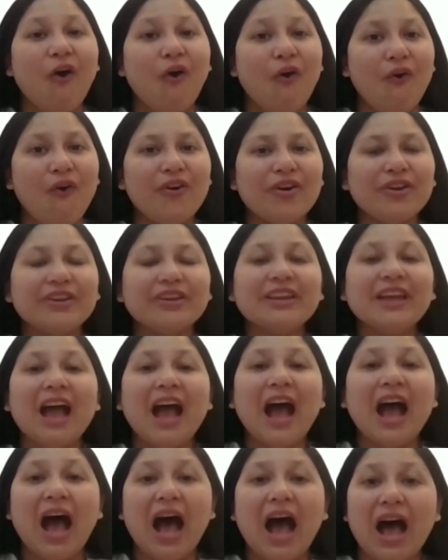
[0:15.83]
on
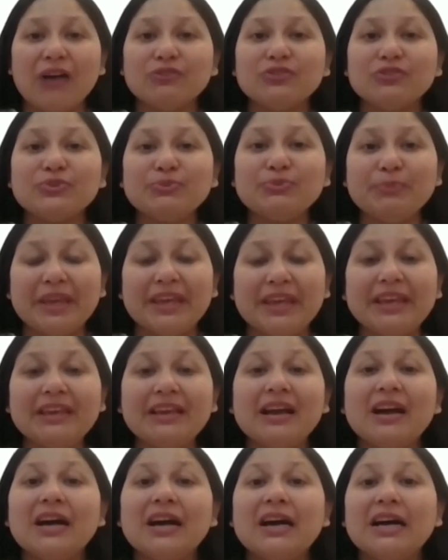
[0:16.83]
how to make
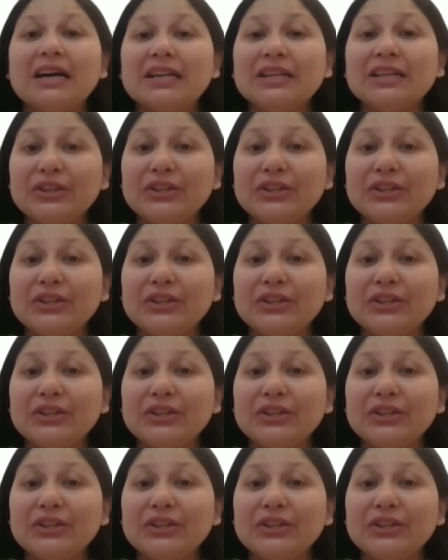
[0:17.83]
a